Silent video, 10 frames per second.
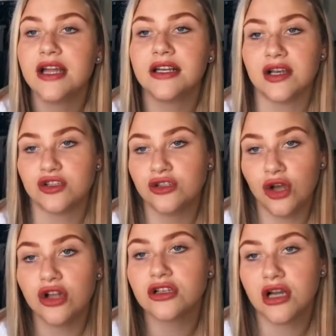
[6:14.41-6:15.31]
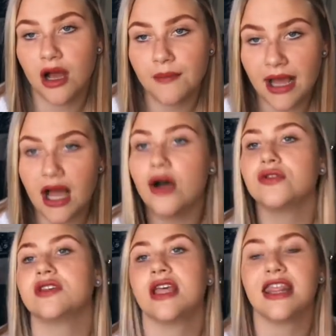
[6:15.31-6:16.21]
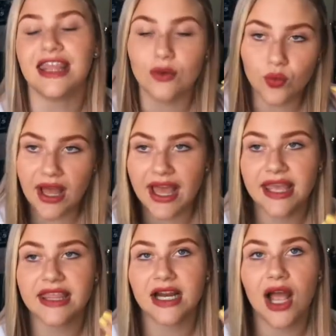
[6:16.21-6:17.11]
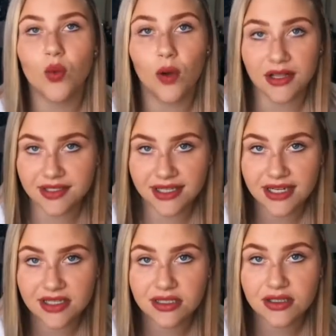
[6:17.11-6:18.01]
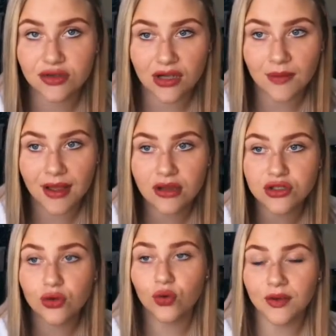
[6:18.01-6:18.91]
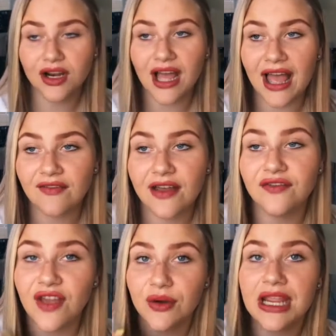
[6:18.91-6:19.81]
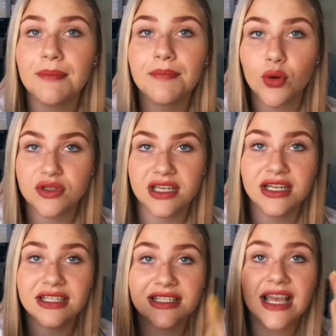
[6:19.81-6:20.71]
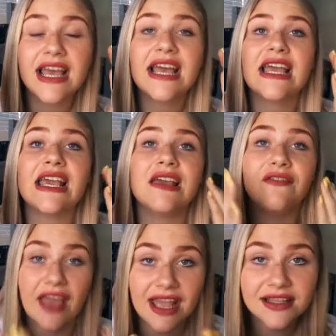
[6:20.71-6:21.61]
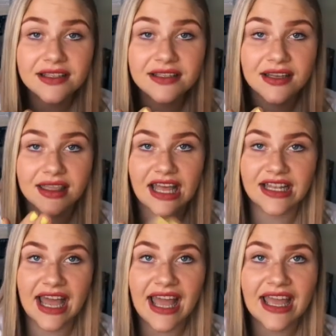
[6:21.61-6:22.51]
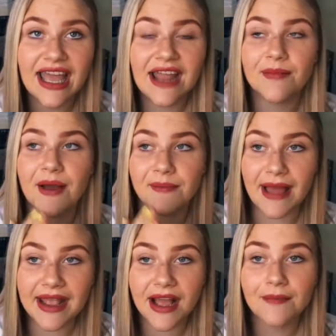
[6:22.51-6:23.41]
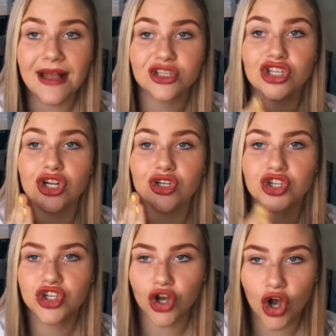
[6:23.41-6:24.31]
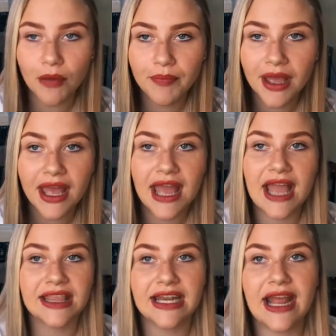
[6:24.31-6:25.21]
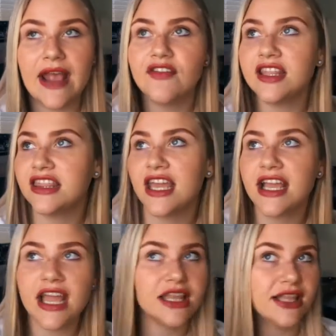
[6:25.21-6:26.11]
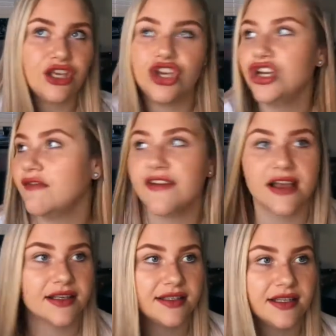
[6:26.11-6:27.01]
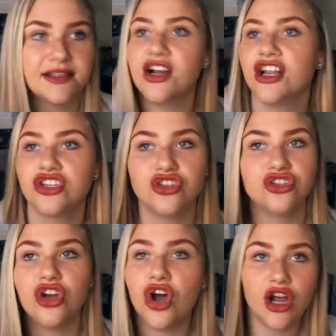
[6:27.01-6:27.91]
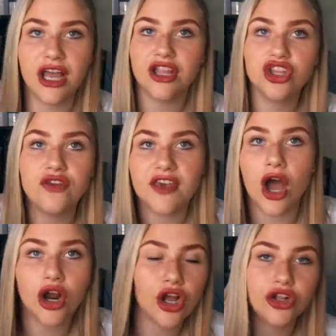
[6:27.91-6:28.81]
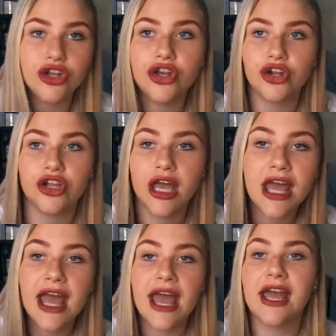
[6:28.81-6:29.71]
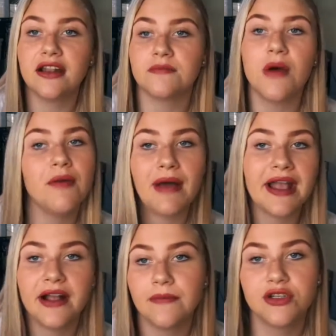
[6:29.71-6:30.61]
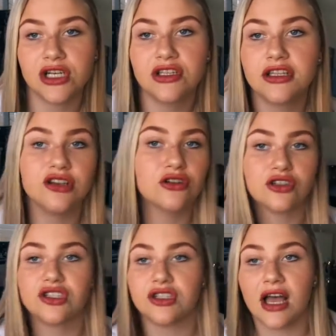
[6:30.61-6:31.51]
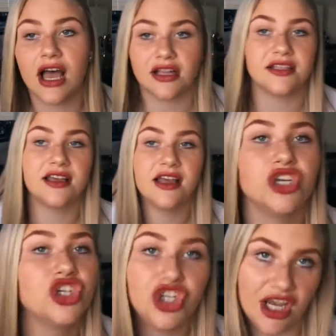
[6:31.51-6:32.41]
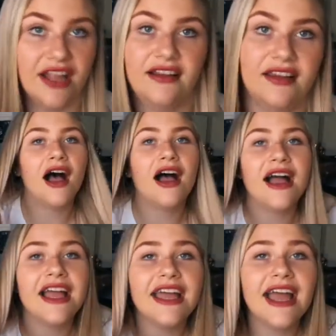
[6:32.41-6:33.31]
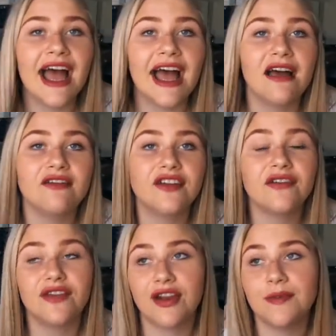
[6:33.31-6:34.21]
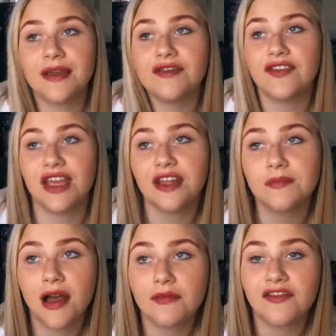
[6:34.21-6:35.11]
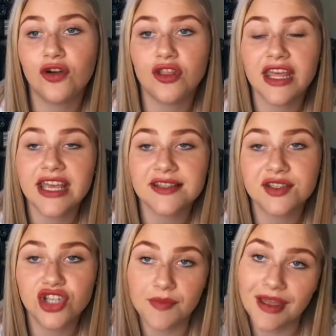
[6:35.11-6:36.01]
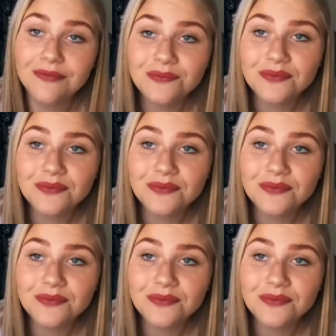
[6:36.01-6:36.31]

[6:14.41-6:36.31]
does not come out the way that I wanted it to come out, or when I have a very important event that day and my makeup has to look sharp, and then everything in the universe decided to target Yuvianca Doerk and my makeup just looks utter shit. I have very big feet. My father is German,